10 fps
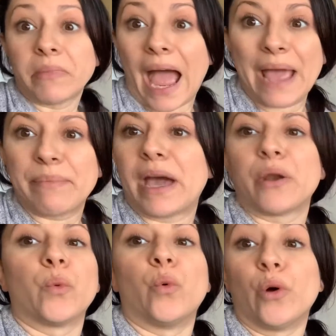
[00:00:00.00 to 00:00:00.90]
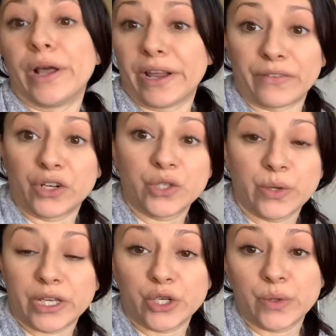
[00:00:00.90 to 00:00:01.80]
iPad, whatever, so he
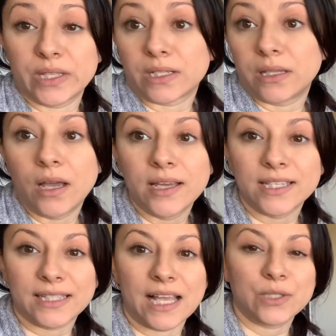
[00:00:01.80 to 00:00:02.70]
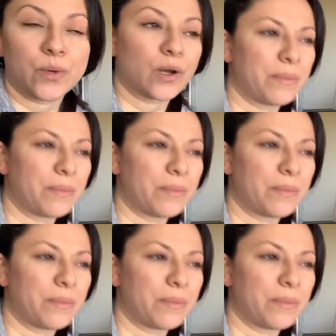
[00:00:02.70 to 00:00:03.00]
can do his his classwork.